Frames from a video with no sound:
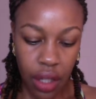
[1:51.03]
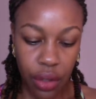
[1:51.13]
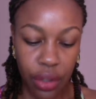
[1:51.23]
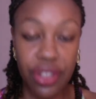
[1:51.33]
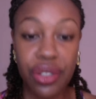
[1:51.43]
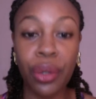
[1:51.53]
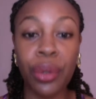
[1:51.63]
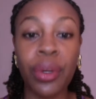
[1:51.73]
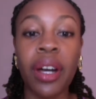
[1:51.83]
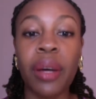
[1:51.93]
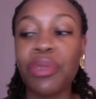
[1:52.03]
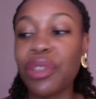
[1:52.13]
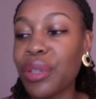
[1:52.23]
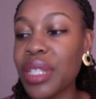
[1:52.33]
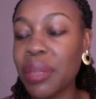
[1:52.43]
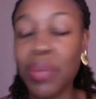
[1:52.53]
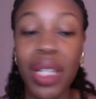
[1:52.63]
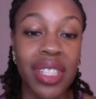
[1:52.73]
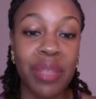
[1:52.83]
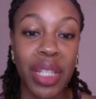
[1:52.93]
Also, for those that
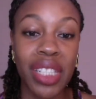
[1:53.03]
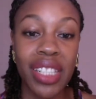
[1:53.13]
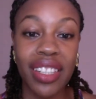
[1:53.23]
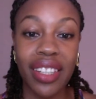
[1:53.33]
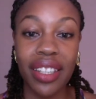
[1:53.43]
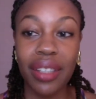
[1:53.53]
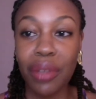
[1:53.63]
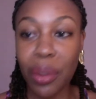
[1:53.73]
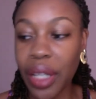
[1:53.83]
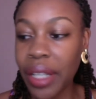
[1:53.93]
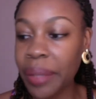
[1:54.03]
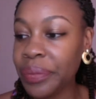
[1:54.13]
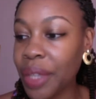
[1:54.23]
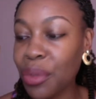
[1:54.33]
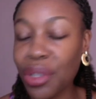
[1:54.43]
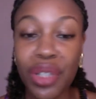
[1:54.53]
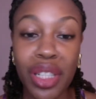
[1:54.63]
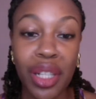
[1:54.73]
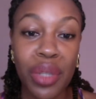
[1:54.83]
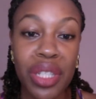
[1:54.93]
participated in the giveaway, I'm going to
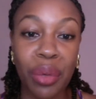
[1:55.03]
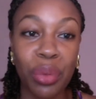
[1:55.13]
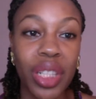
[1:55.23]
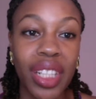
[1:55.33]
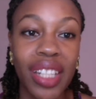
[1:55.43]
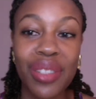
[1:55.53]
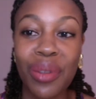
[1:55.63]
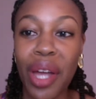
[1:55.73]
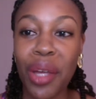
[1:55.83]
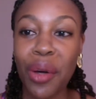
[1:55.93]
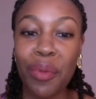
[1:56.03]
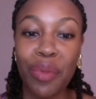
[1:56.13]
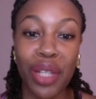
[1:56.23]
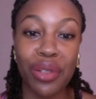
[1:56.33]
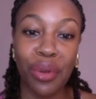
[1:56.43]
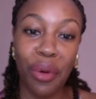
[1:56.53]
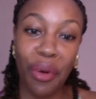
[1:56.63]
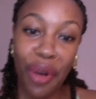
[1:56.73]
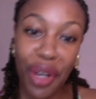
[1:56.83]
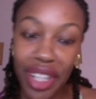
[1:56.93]
announce the winner. So I hope that you're
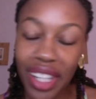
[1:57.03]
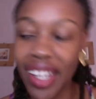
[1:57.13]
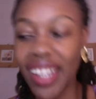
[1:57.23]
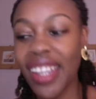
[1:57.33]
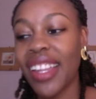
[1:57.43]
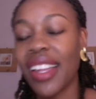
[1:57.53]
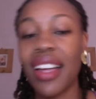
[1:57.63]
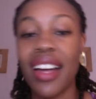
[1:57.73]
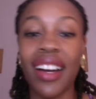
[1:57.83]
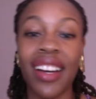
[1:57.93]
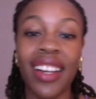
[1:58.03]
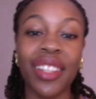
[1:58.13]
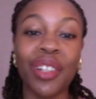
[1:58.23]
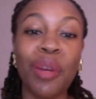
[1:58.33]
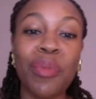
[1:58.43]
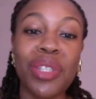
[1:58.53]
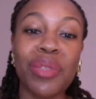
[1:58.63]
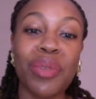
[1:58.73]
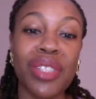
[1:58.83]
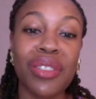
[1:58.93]
on. The comments
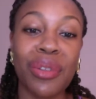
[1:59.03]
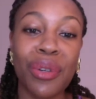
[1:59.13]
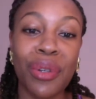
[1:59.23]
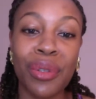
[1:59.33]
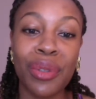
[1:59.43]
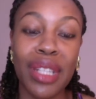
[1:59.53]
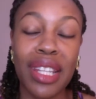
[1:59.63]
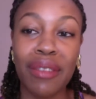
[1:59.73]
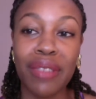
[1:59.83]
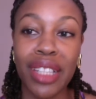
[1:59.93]
were so lovely.